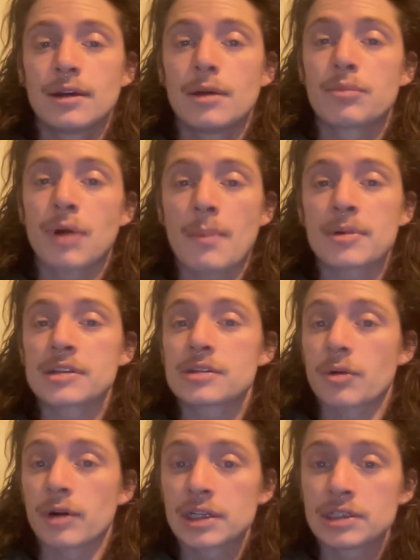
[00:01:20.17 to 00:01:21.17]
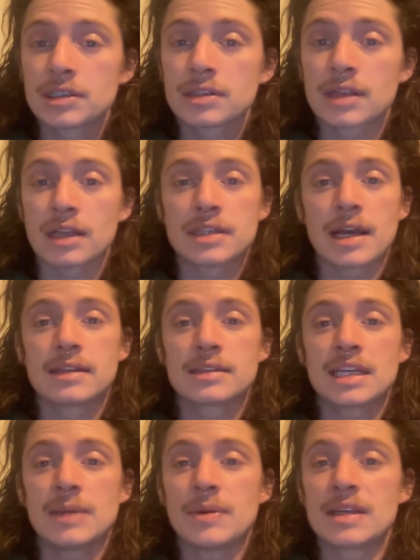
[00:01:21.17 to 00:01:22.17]
Proper storage, such as
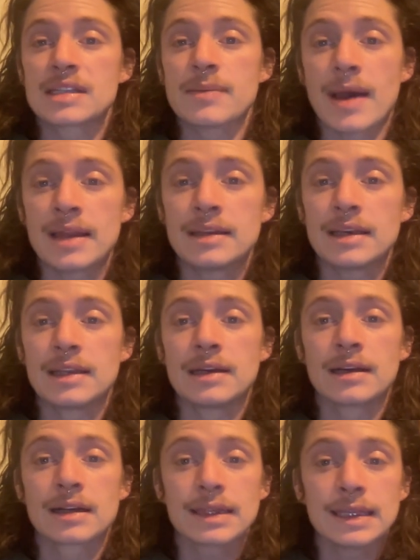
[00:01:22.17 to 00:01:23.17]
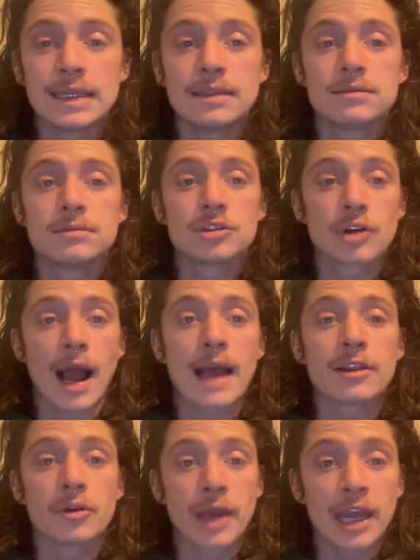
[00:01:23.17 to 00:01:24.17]
keeping cement in a clean, dry
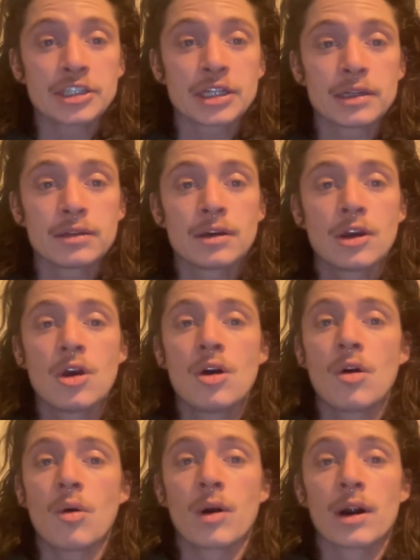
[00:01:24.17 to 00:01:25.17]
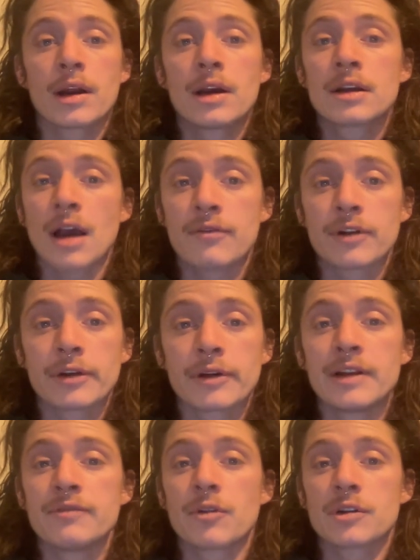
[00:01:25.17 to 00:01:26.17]
location or covering
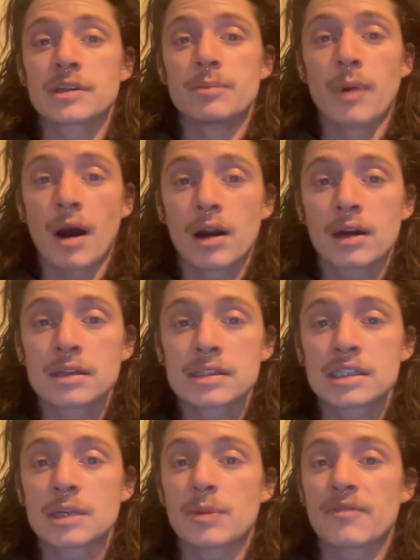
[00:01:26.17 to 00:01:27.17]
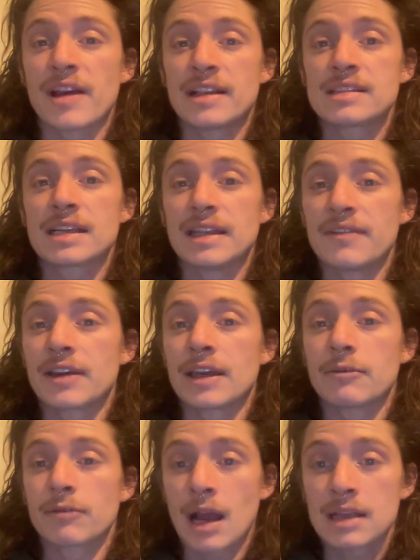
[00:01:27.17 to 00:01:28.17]
reinforcing bars to prevent
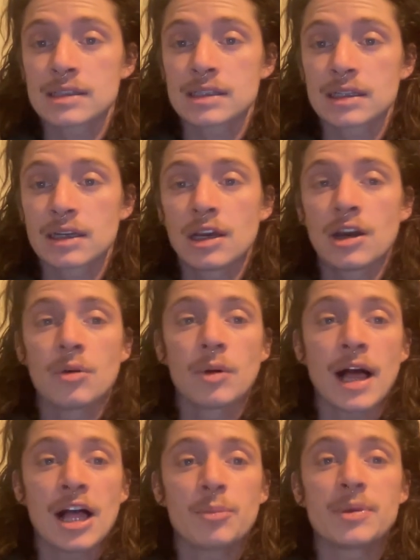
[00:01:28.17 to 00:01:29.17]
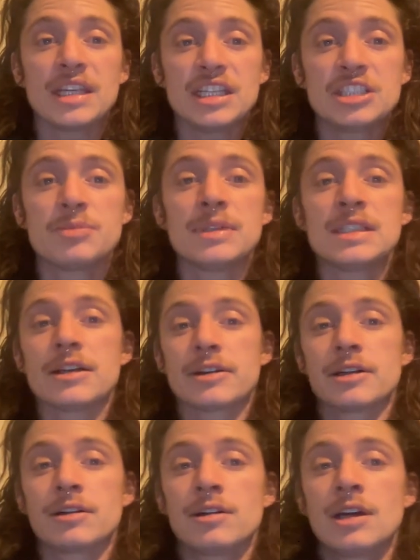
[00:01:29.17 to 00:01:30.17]
significant rust, will help each
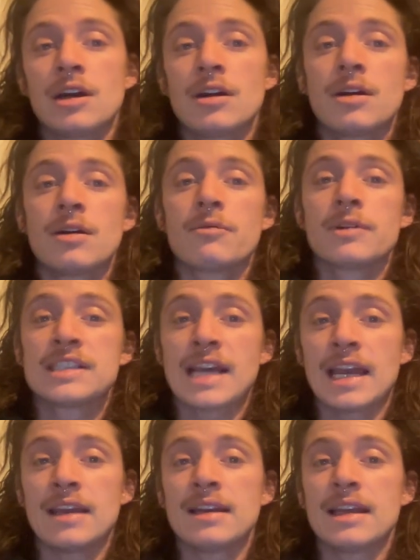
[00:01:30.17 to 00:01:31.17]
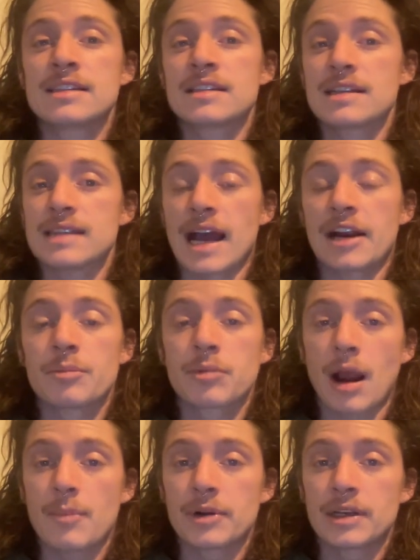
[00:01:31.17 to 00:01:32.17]
material retain its desired
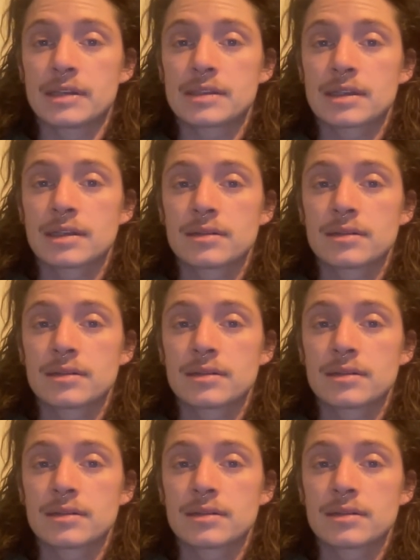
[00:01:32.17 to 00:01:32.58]
properties.